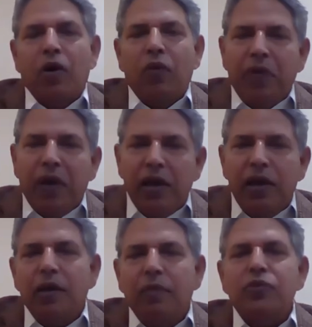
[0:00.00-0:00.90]
of
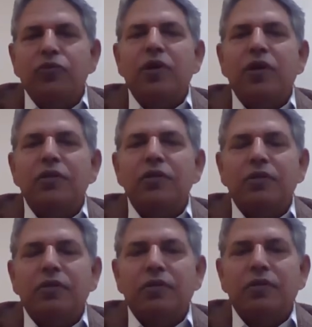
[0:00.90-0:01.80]
LLM
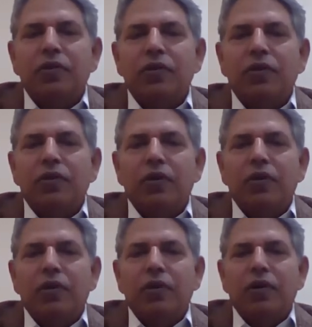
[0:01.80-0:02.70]
students.
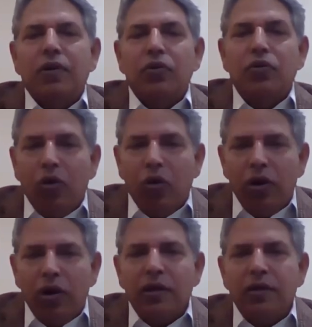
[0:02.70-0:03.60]
You
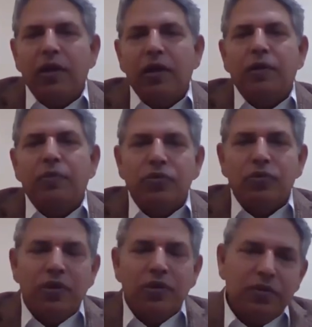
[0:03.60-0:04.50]
all are the LLM
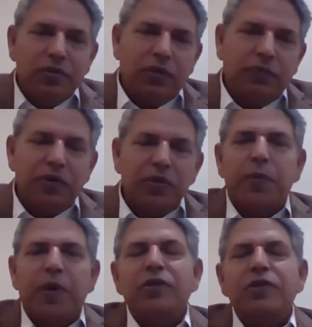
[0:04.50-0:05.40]
students, the
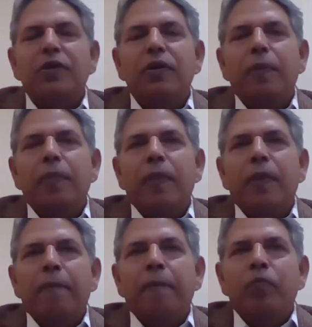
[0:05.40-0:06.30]
first batch.
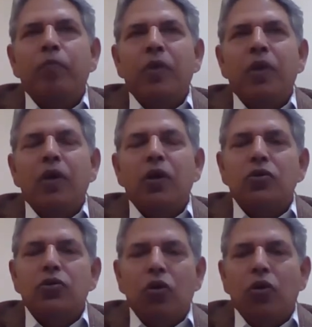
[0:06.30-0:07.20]

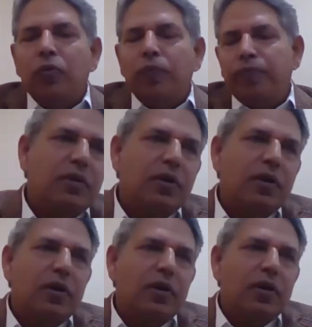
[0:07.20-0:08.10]
So
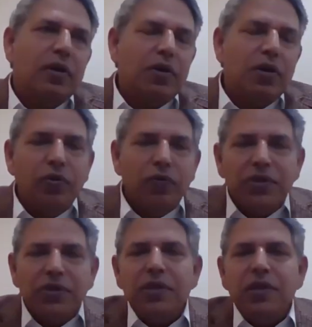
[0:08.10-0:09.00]
the
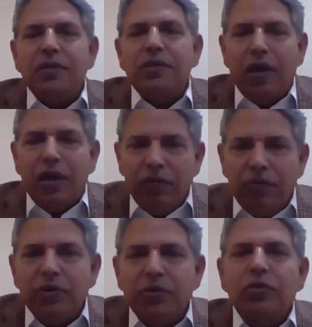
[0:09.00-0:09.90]
university has the
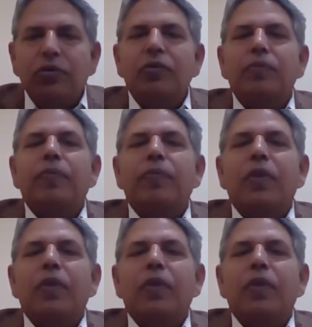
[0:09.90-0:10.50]
endeavor to